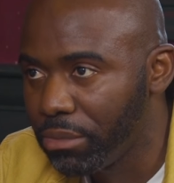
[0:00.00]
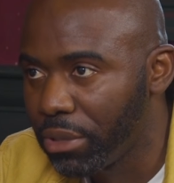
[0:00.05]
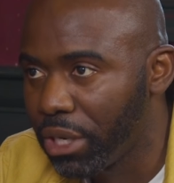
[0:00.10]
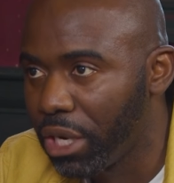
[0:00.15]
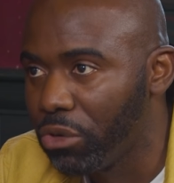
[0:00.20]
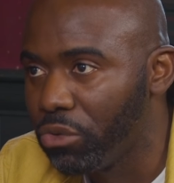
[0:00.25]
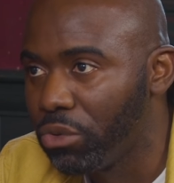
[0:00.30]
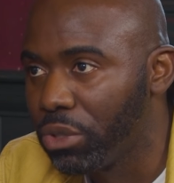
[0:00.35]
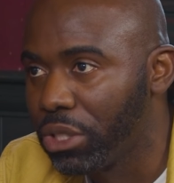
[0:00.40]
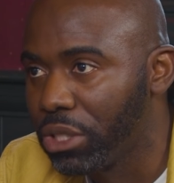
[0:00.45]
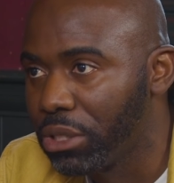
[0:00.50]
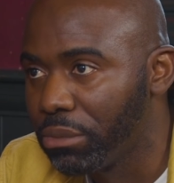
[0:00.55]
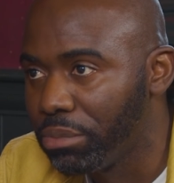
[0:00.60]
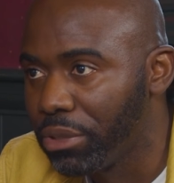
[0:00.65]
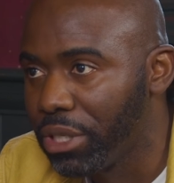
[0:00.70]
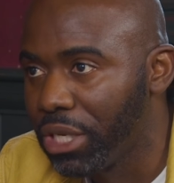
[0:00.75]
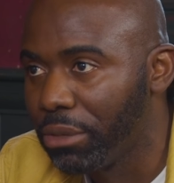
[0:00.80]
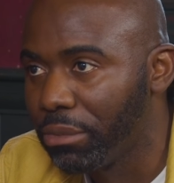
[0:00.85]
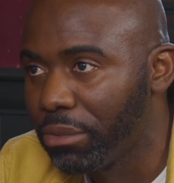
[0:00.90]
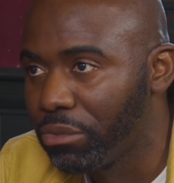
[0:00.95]
how we're gonna
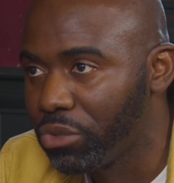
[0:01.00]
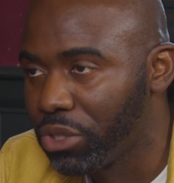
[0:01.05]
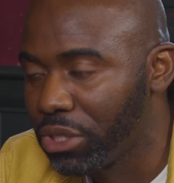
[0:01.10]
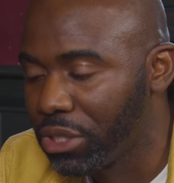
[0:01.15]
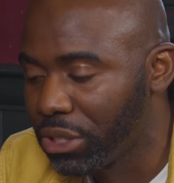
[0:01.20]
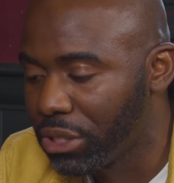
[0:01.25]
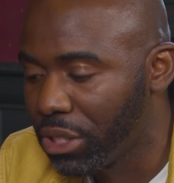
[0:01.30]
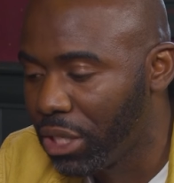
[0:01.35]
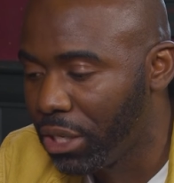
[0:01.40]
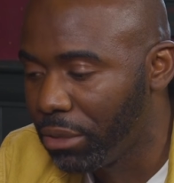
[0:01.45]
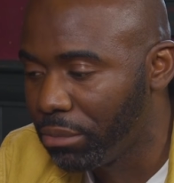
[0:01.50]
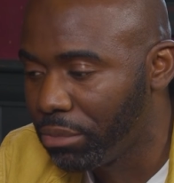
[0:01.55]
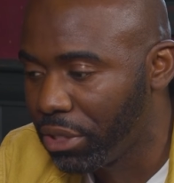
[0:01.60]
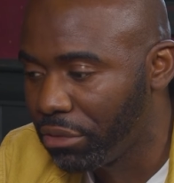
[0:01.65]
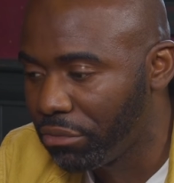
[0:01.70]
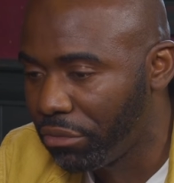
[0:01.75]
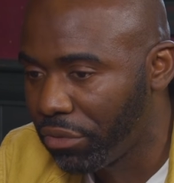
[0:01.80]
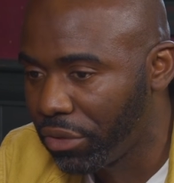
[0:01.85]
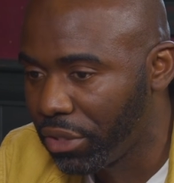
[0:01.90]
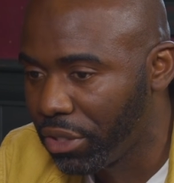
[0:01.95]
play up, we're gonna set up, and
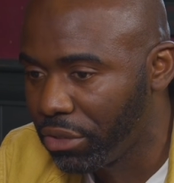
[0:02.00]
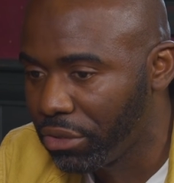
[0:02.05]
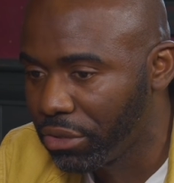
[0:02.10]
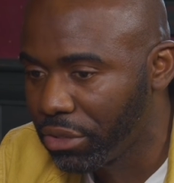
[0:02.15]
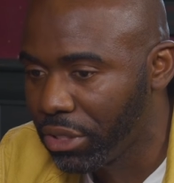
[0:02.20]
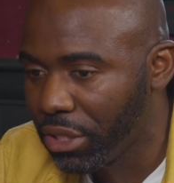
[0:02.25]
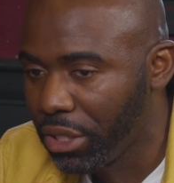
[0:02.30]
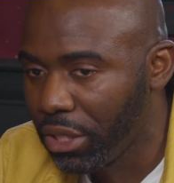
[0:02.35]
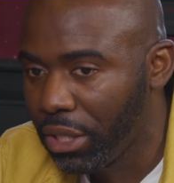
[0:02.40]
everything else.